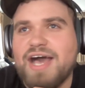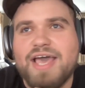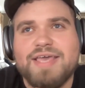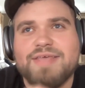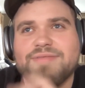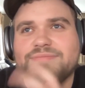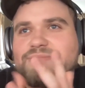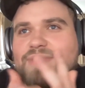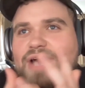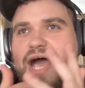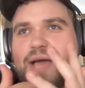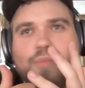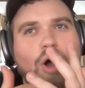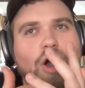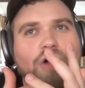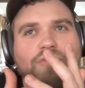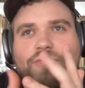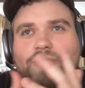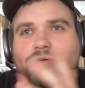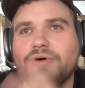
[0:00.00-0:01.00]

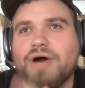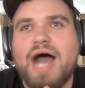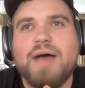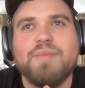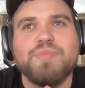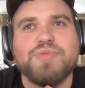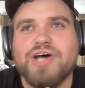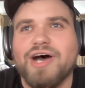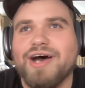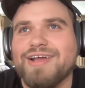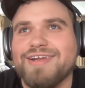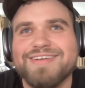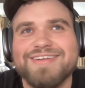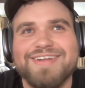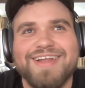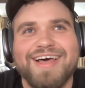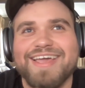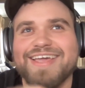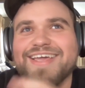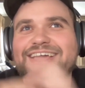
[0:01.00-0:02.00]
I'm awful. I'm
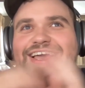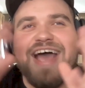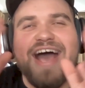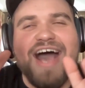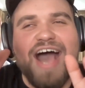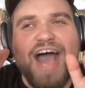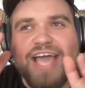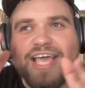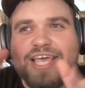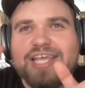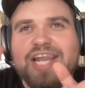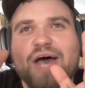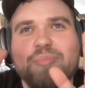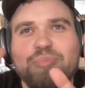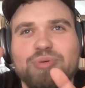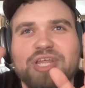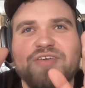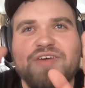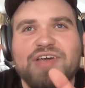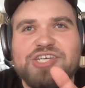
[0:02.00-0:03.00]
done. Like, I
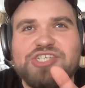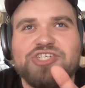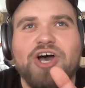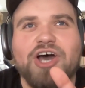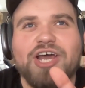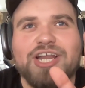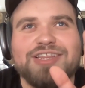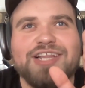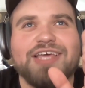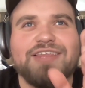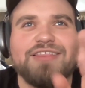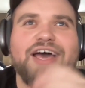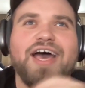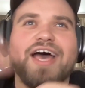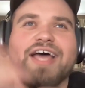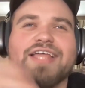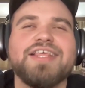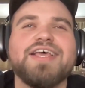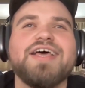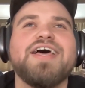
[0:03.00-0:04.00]
cannot believe I shot it like
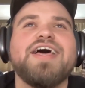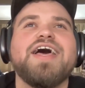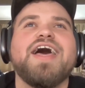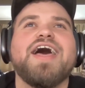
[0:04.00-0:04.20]
that.